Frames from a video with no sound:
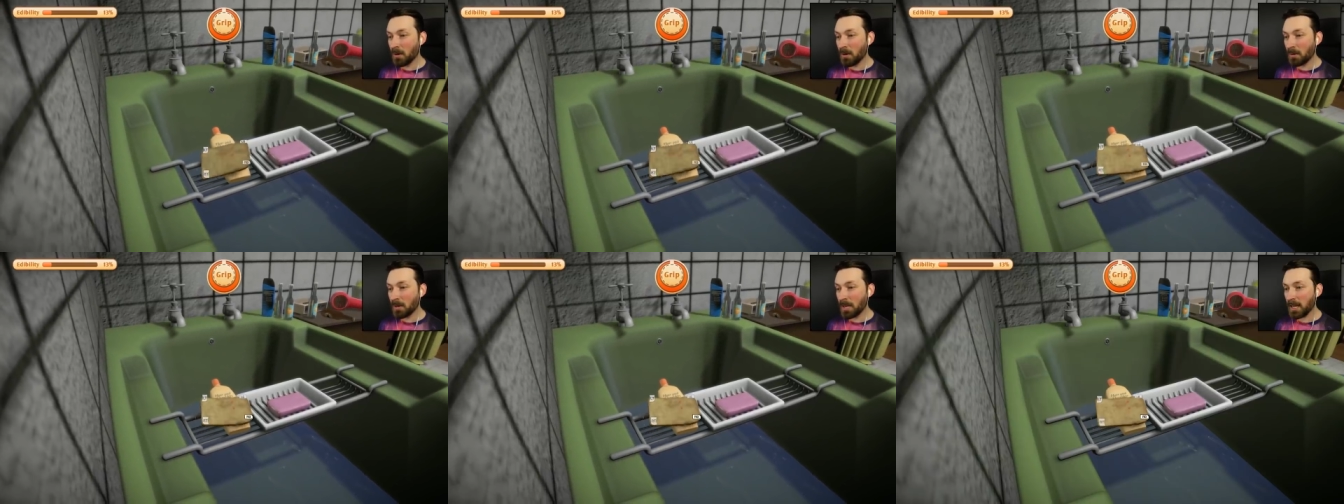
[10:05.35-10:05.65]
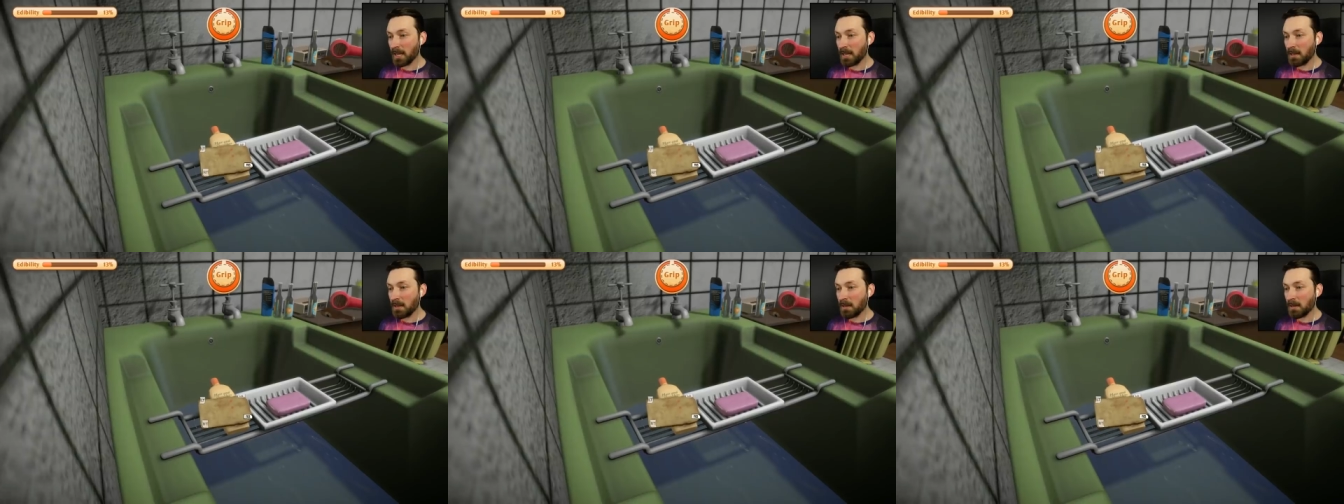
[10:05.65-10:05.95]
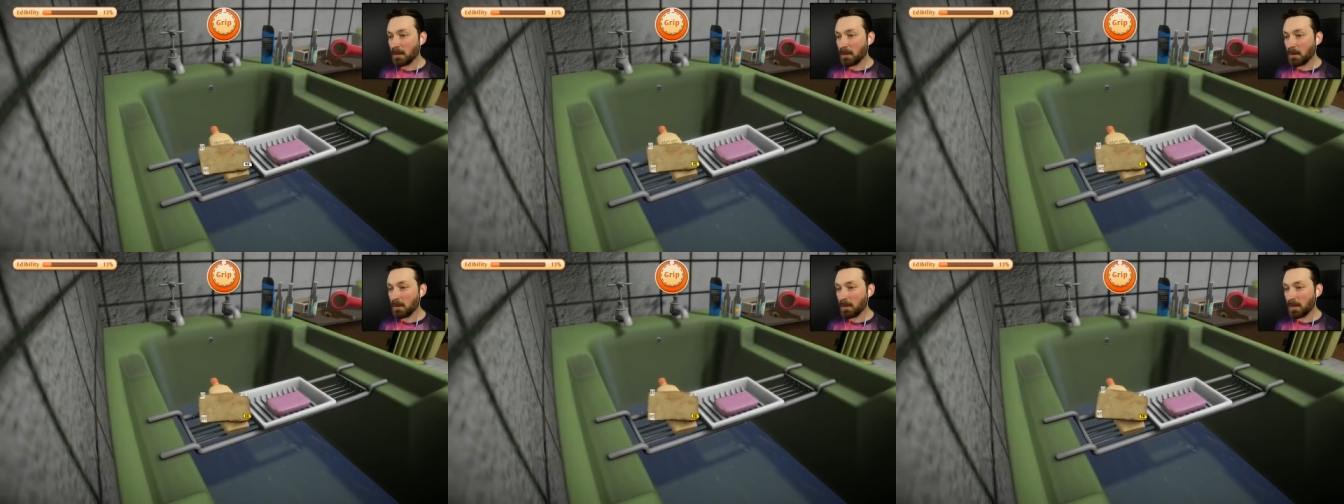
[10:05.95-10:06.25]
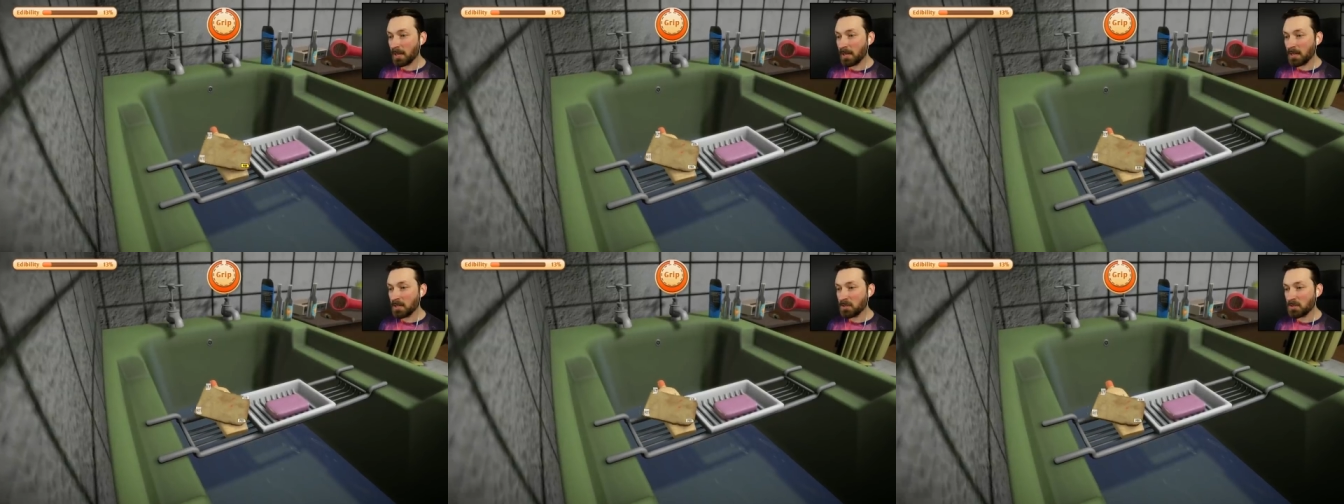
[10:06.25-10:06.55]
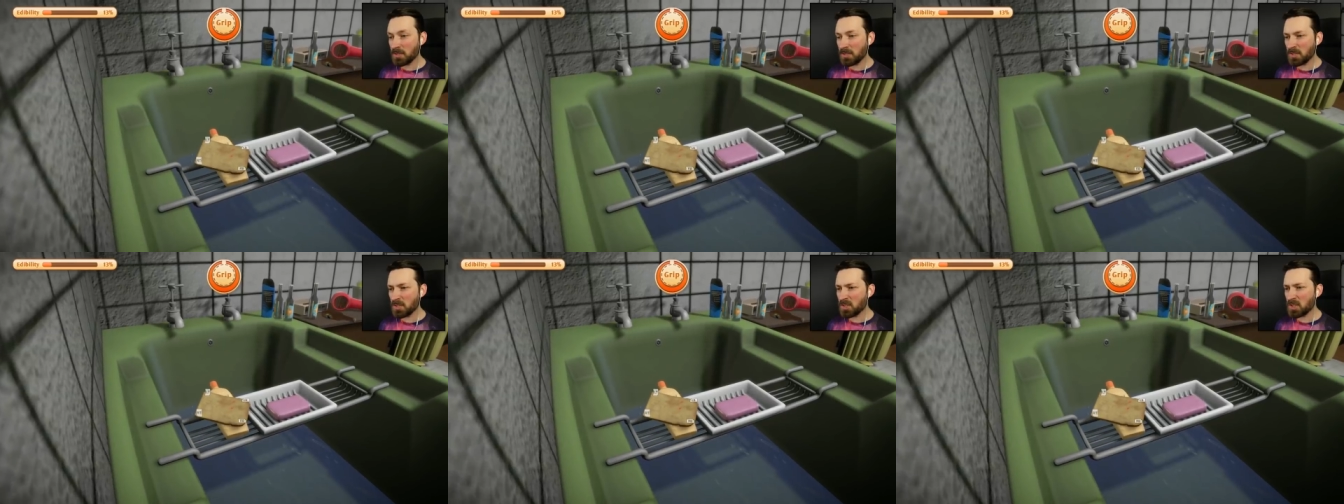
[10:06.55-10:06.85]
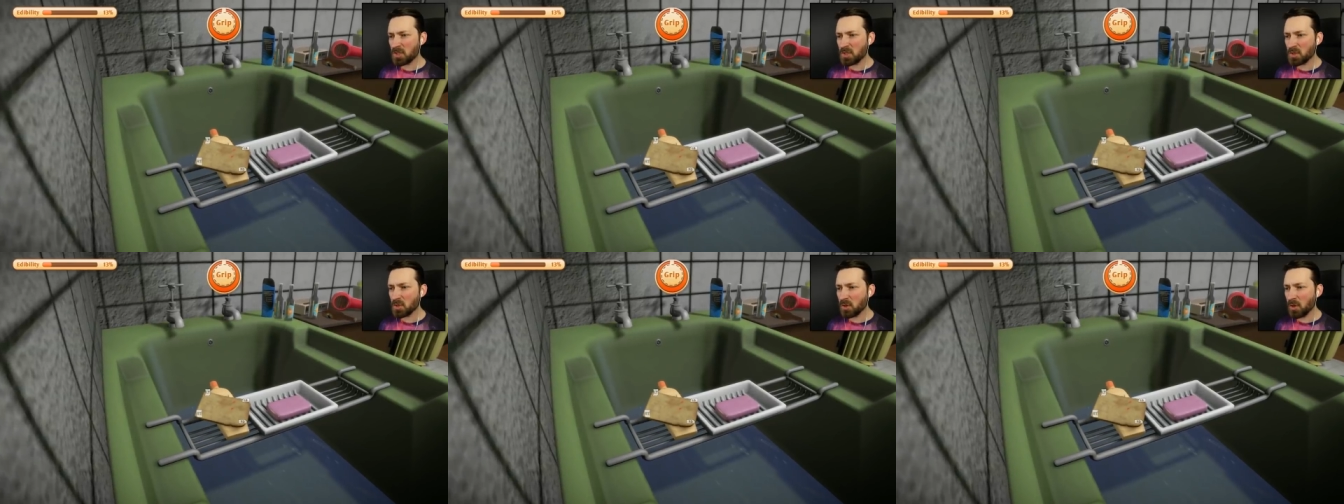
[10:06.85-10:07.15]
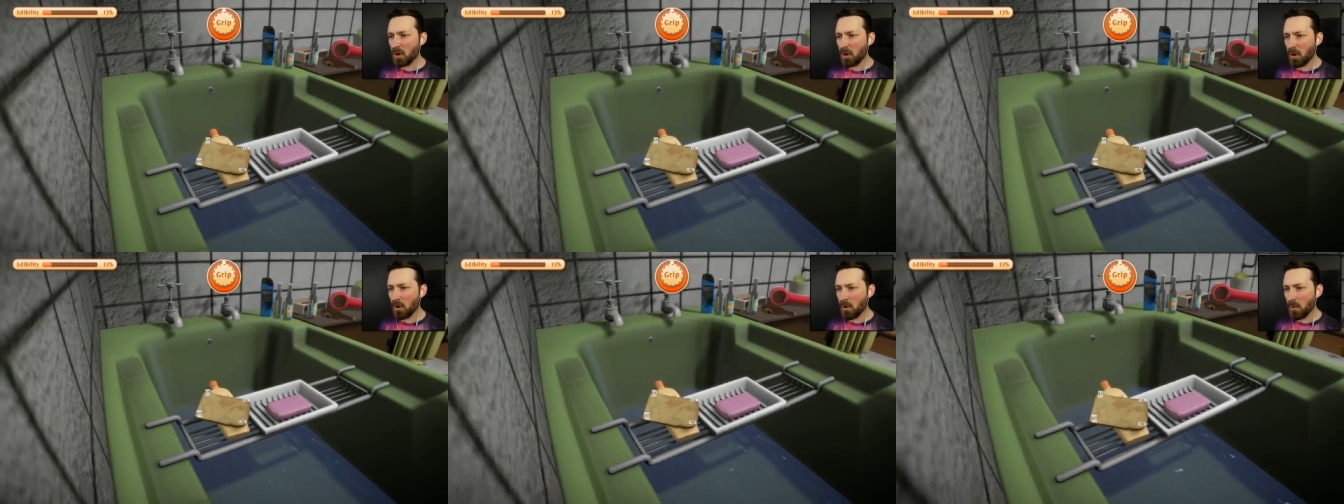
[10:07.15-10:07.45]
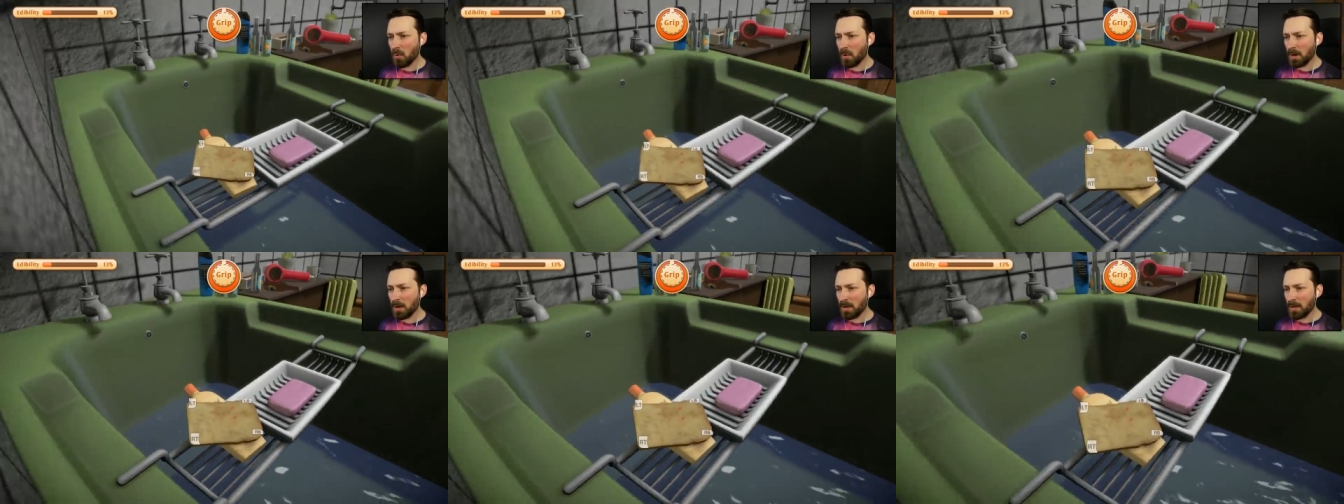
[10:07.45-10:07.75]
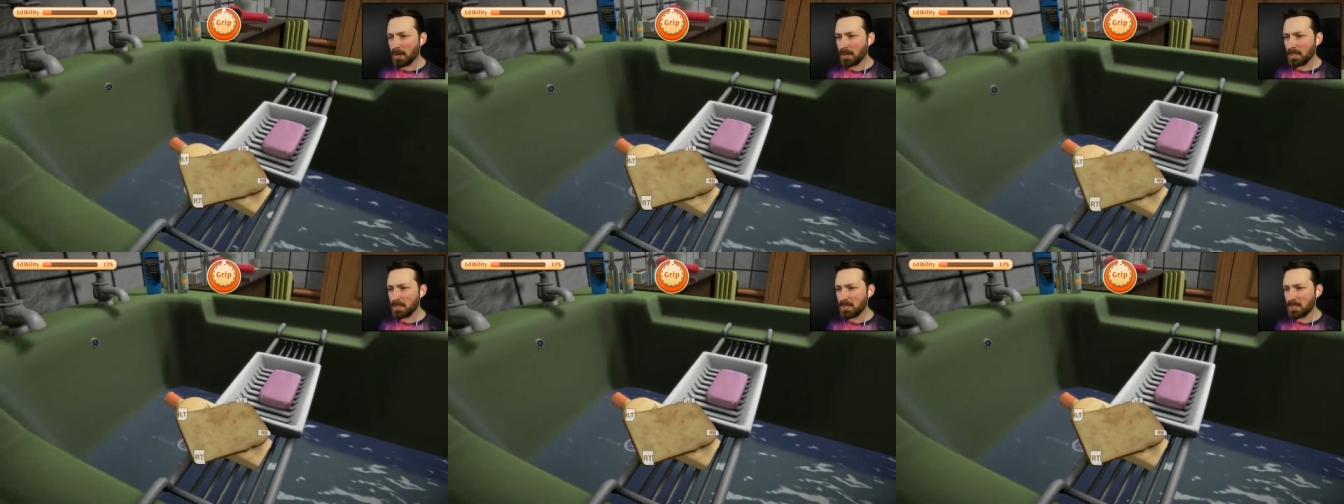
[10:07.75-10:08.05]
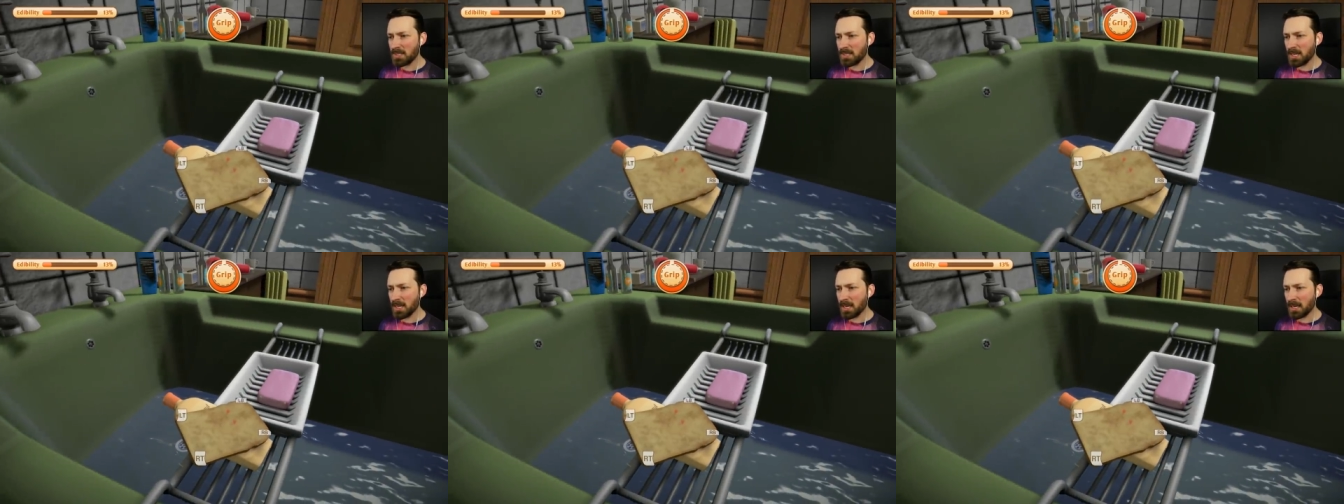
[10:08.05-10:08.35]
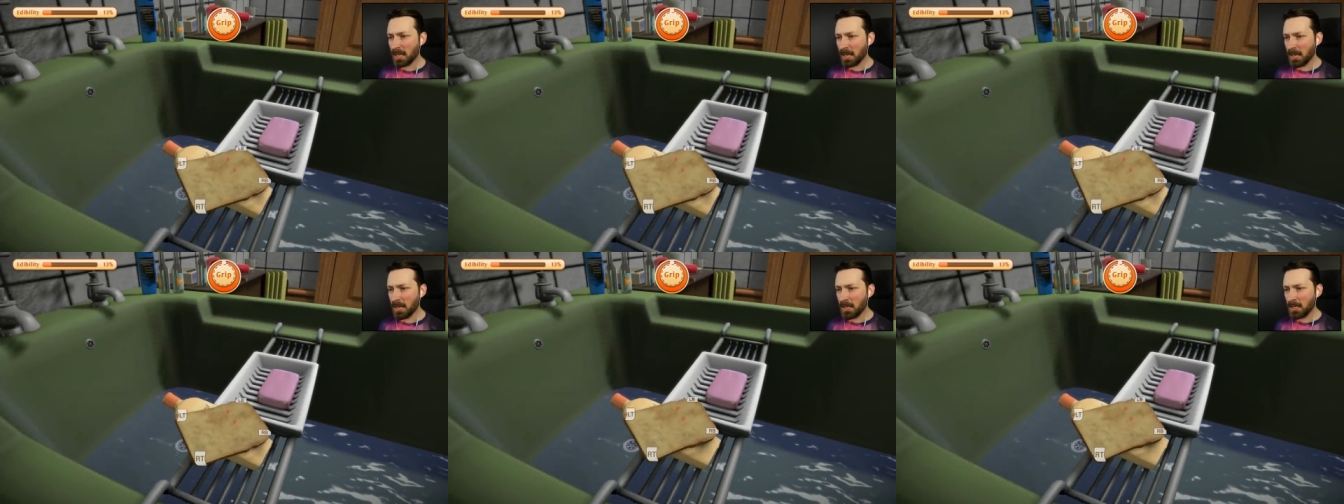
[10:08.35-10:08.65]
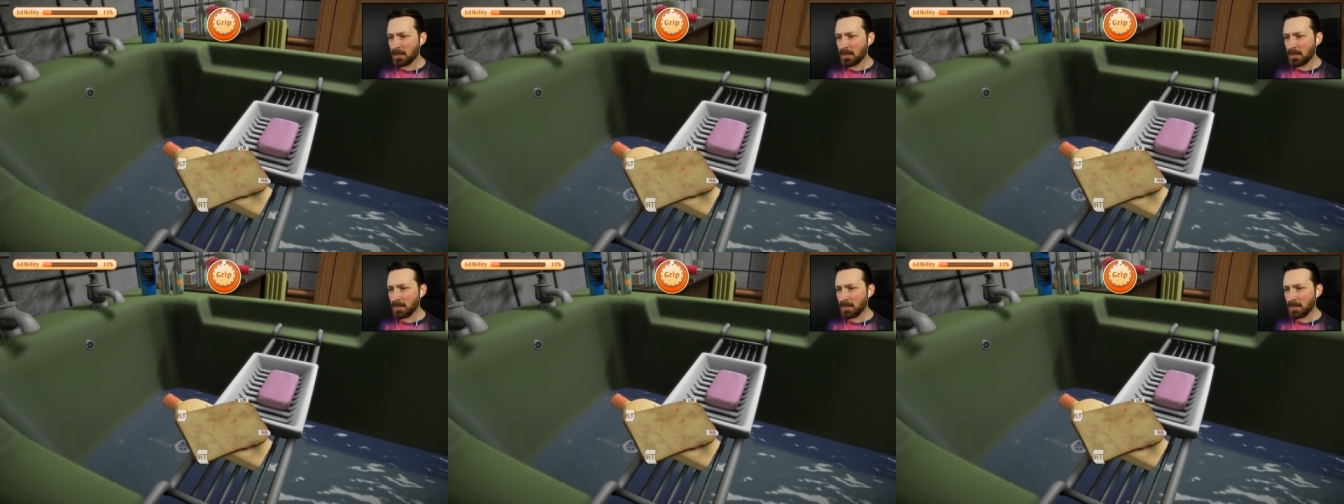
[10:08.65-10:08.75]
Okay, okay, just slow and steady.